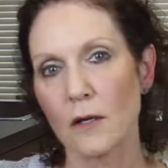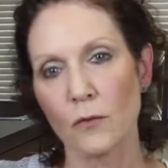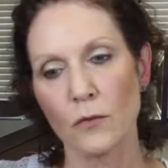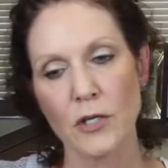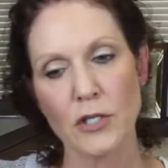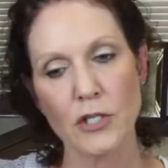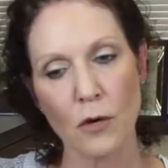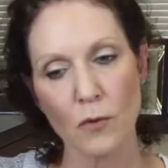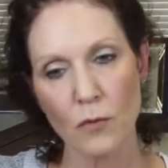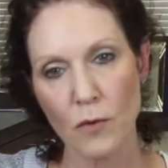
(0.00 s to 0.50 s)

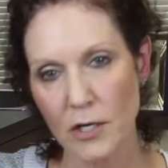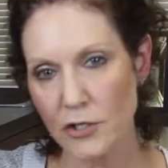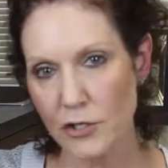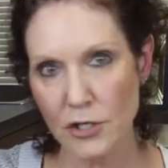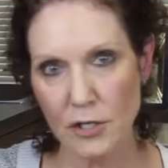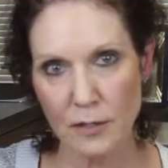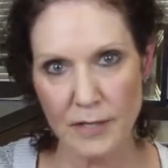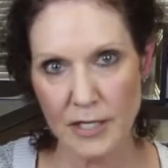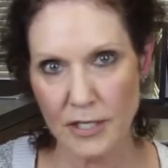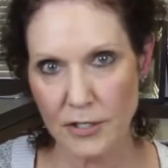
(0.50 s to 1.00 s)
We don't want
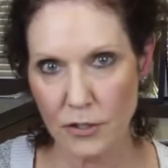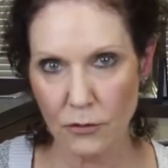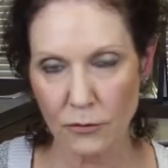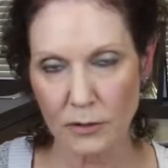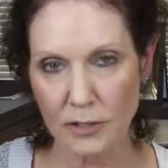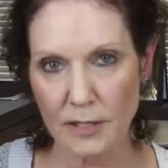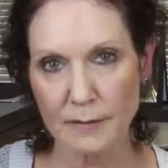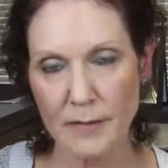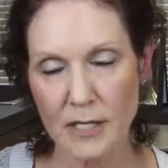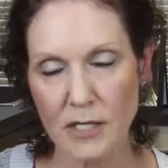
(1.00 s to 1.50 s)
you to be
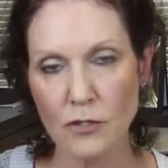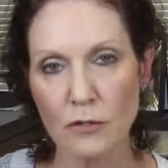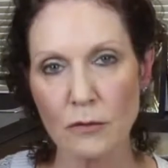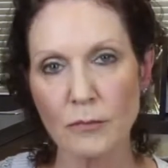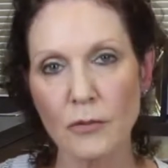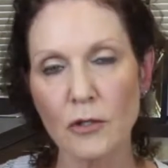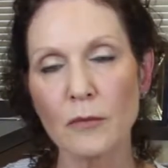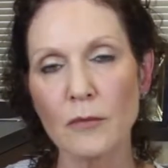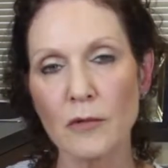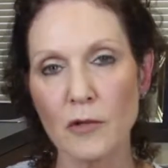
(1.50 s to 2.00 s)
totally
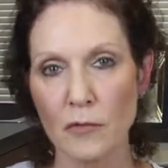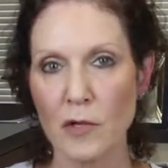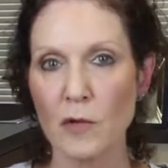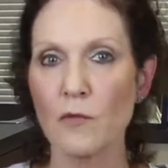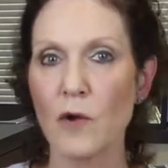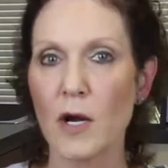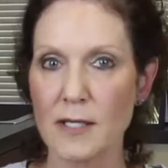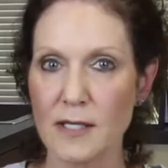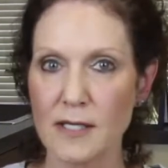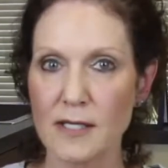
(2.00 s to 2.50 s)
miserable, but we
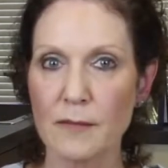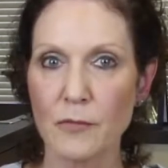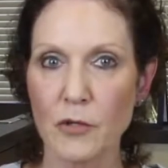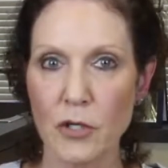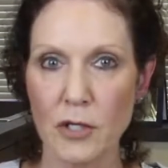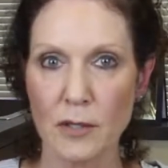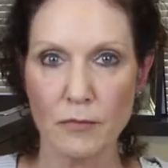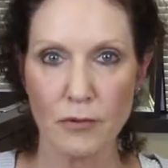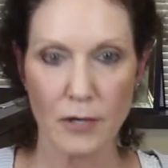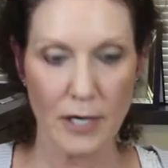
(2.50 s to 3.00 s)
want some
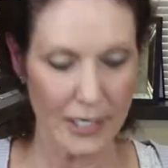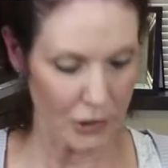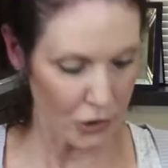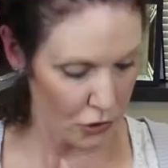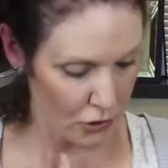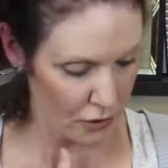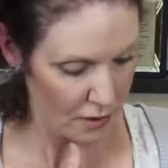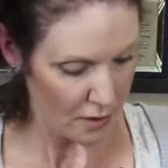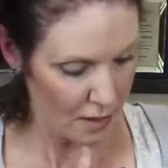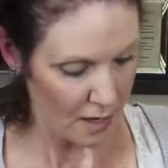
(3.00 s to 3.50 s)
good
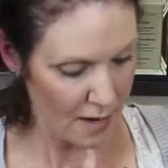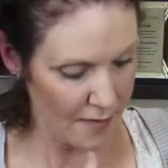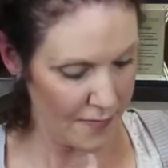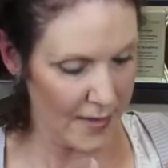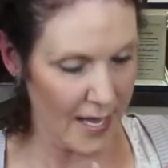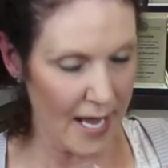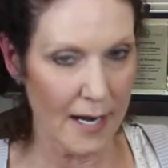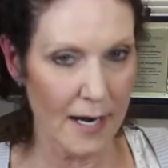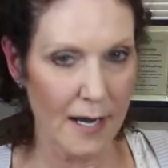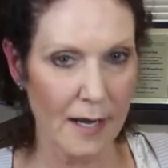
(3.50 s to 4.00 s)
pressure on
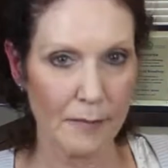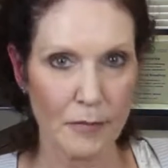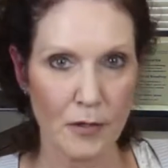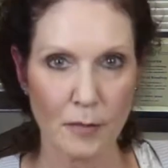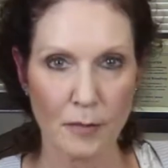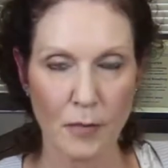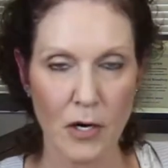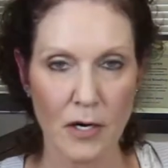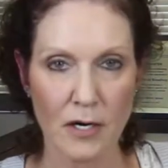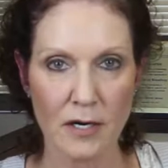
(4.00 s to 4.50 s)
that upper
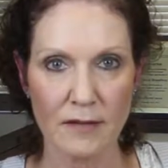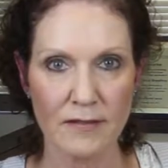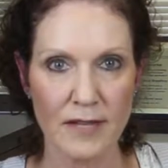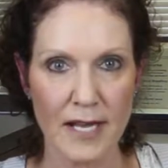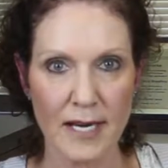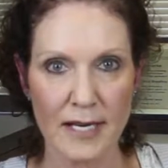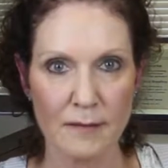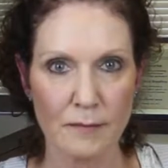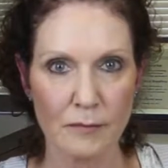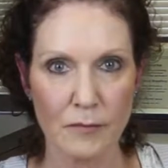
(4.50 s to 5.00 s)
part of
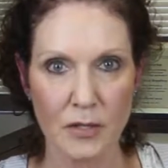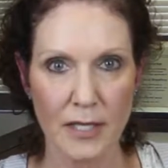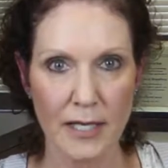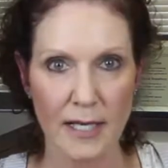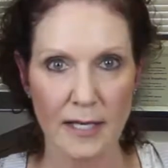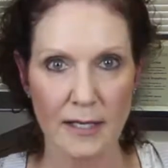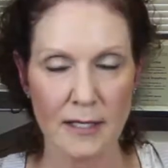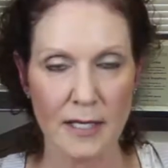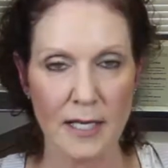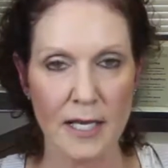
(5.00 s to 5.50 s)
that
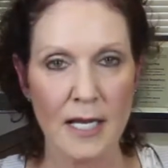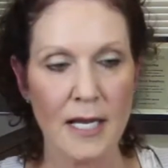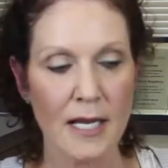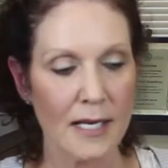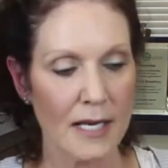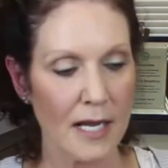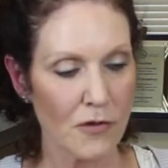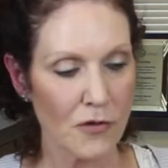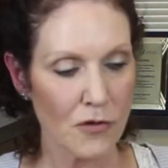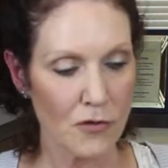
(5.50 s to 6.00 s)
implant.
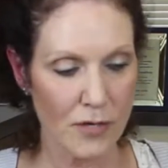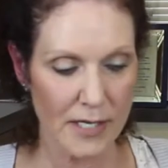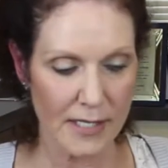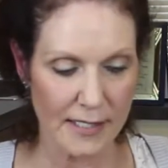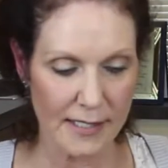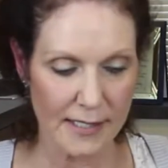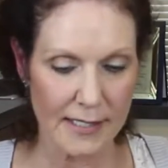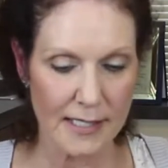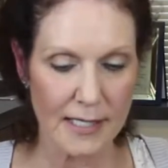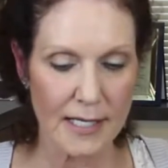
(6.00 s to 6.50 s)
Now you
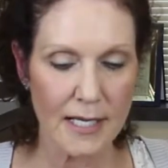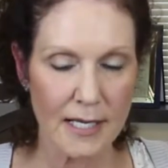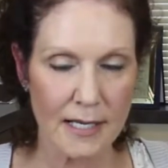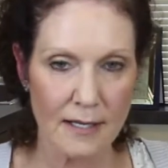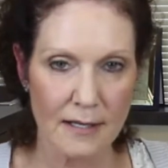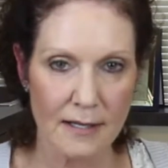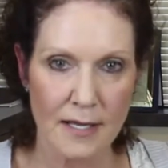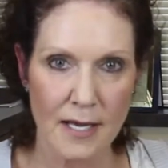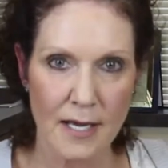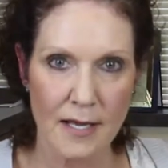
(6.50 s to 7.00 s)
can
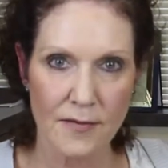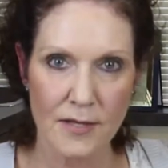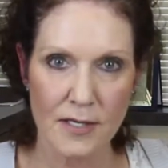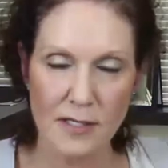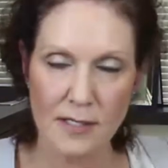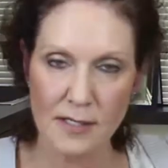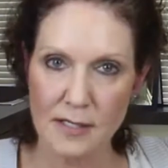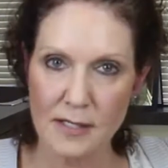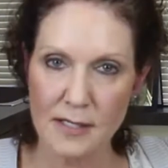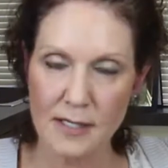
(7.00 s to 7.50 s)
see that
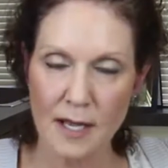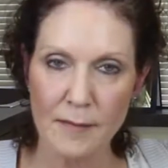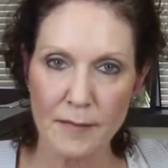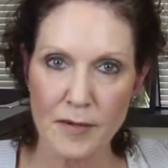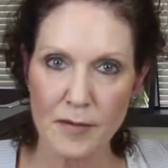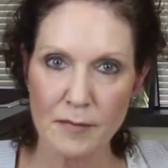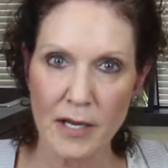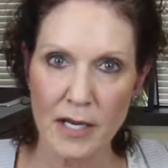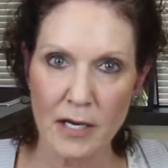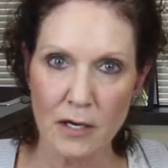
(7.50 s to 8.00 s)
this is up
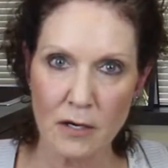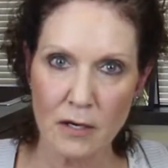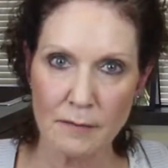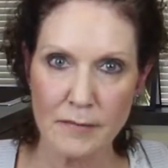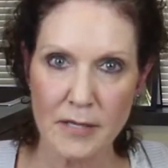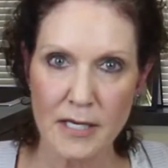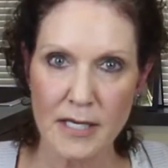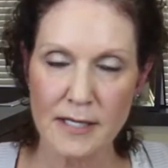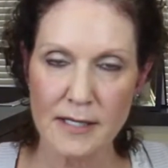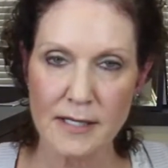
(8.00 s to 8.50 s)
in my
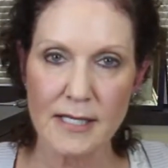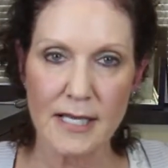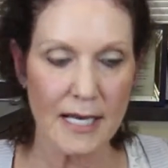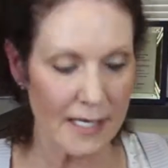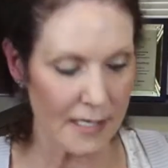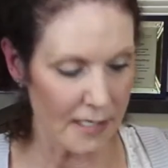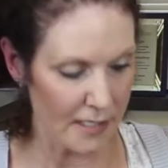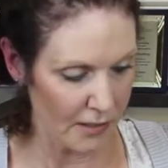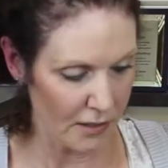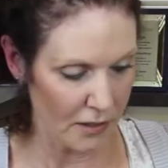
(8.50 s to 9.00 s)
armpits and
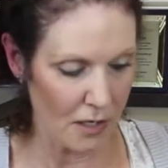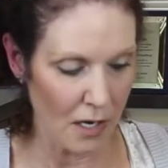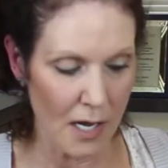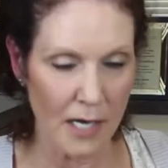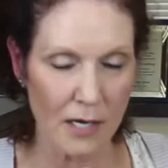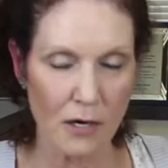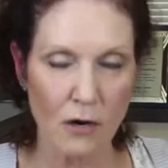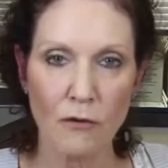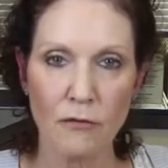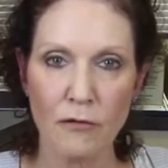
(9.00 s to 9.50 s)
it is
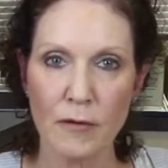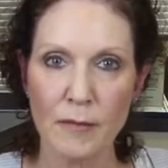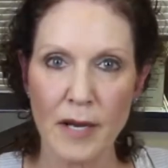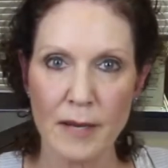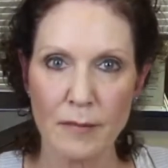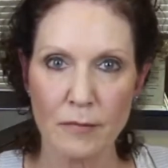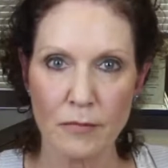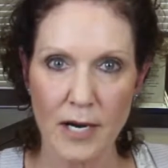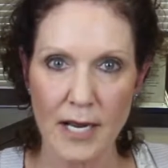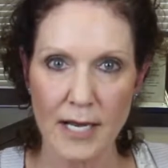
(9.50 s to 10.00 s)
not over
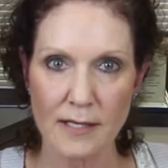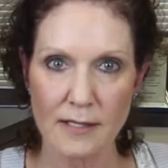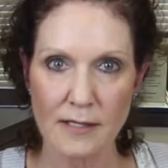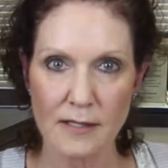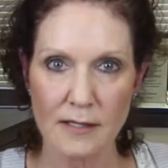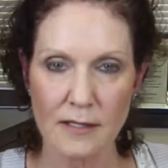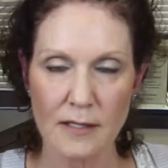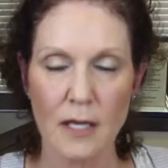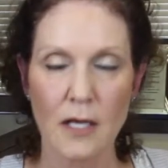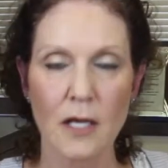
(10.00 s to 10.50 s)
my
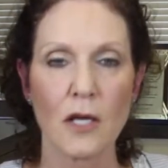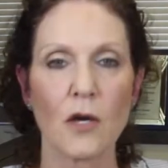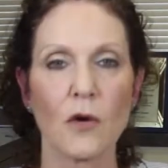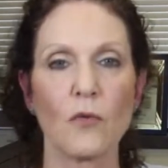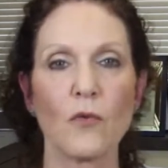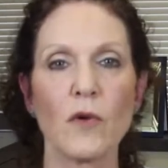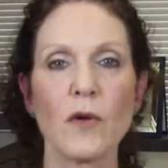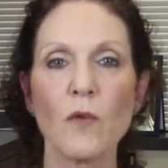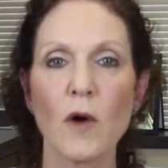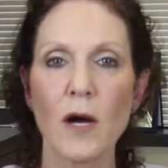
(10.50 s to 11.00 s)
breasts.
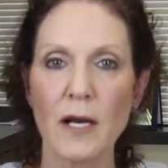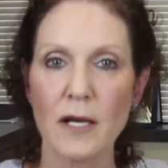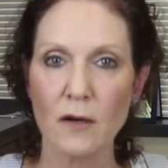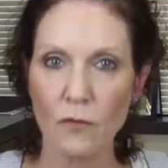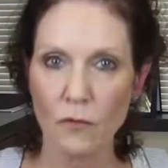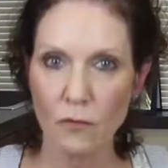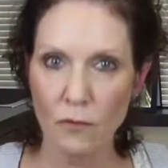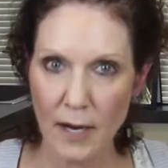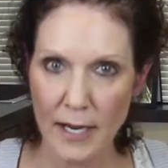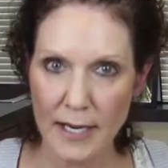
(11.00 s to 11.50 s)
We want it
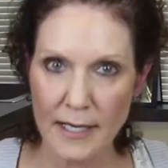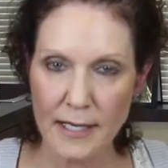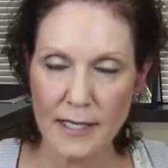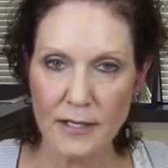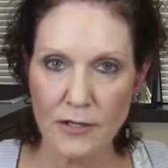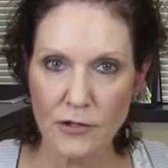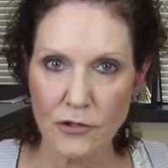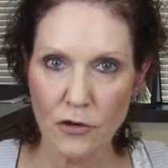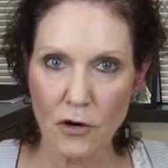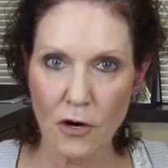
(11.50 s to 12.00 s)
right
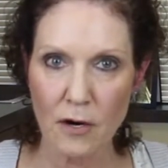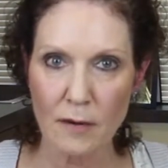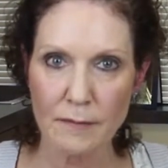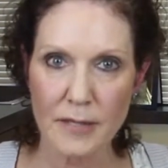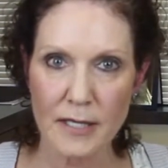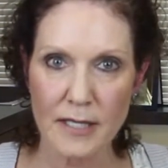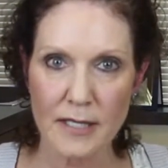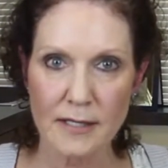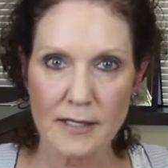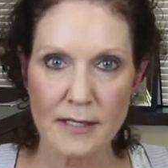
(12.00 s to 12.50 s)
in your
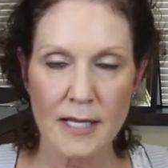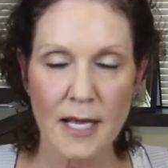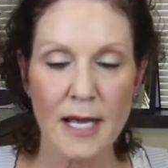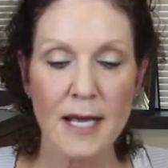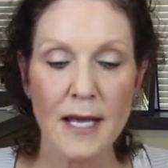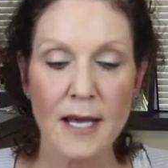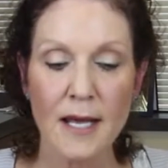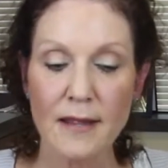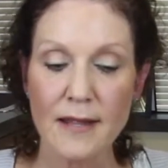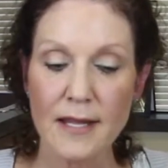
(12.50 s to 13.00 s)
armpits.
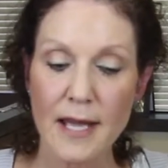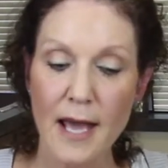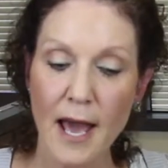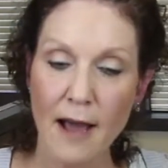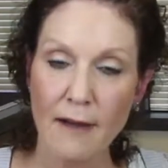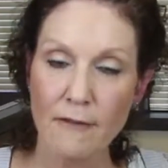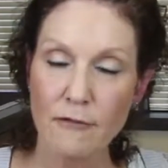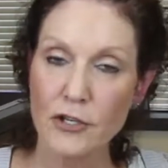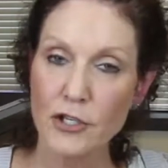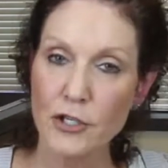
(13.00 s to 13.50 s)
The
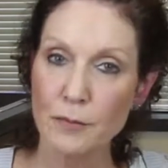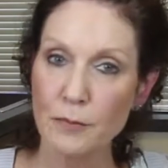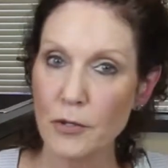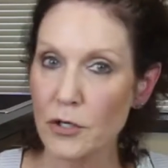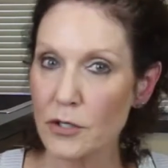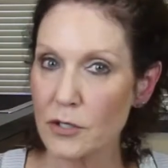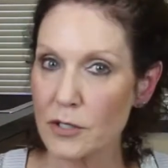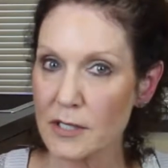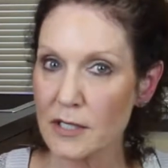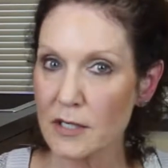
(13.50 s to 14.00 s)
average
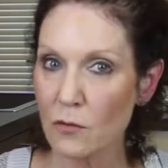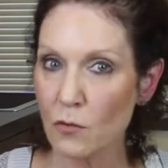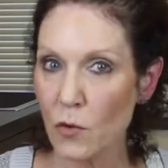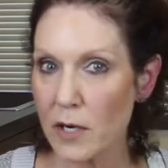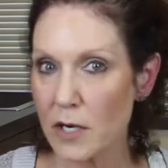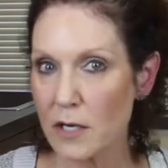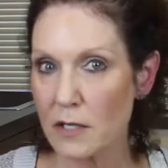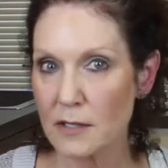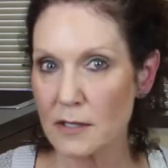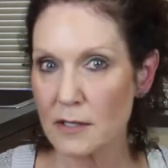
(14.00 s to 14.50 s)
person
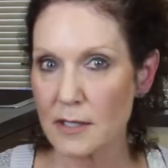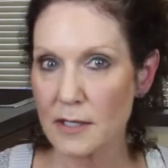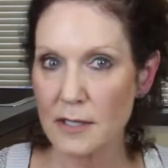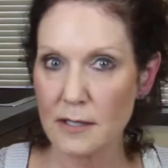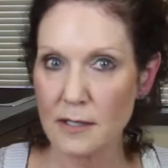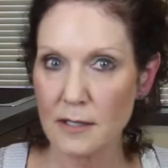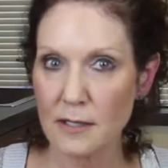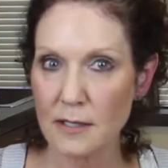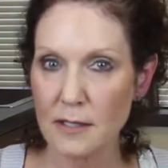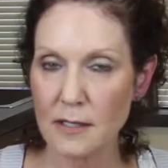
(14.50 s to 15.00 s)
wears
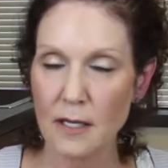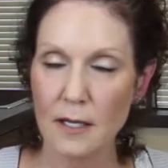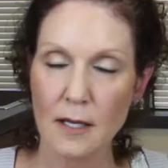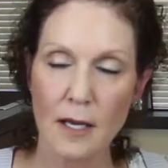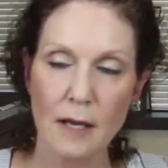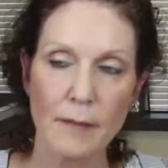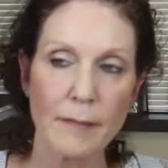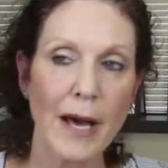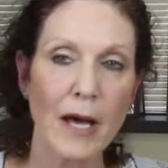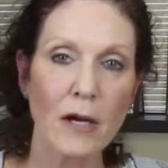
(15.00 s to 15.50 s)
this
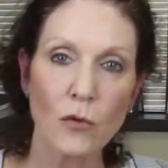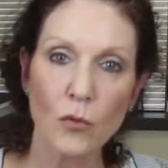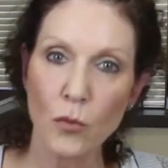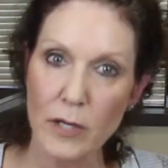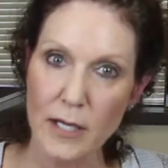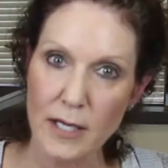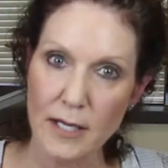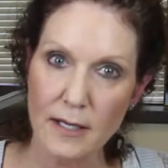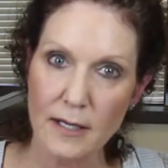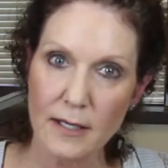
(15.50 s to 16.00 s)
about a
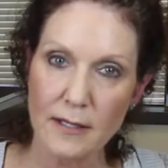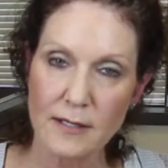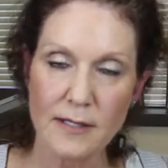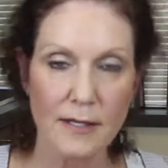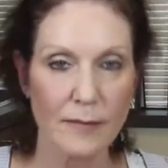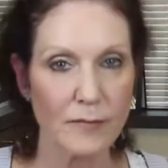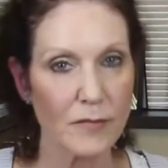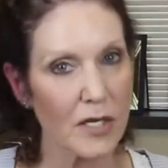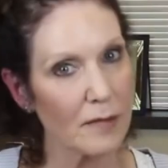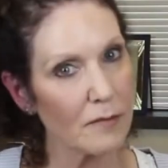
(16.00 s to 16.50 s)
week,
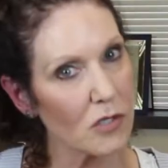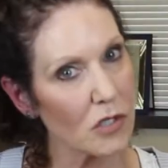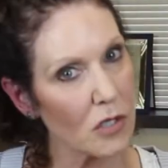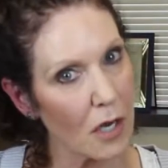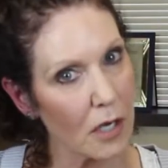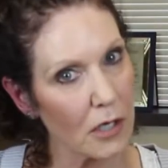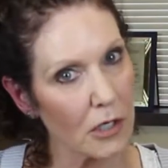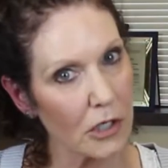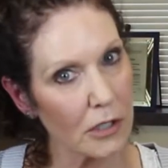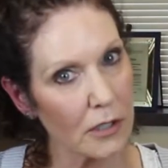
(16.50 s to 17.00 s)
sometimes
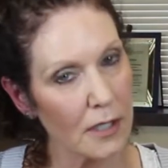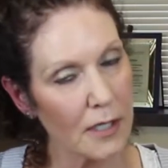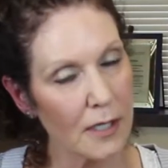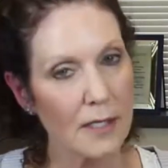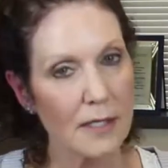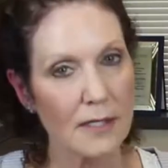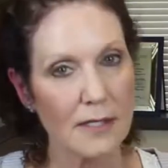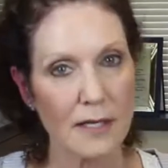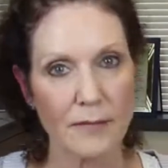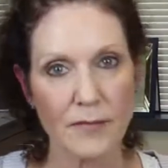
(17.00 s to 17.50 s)
longer,
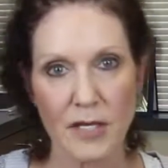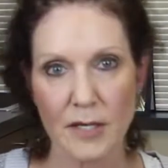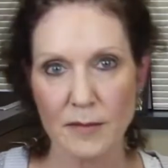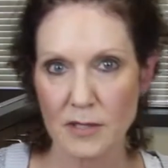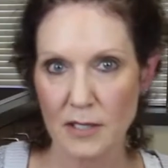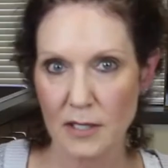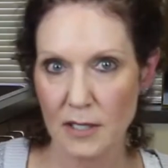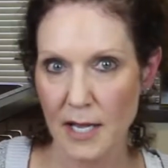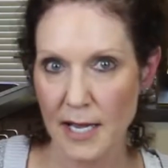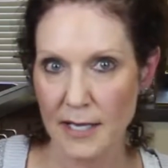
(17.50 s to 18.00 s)

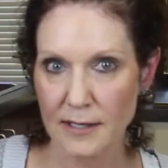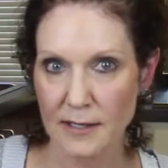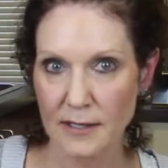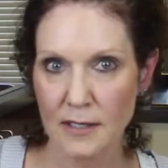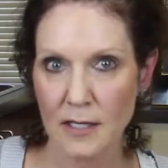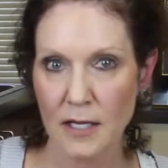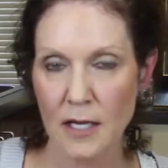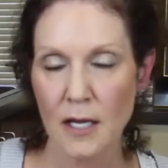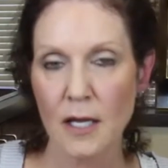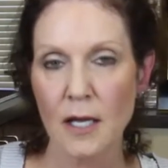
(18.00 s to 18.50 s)
sometimes less.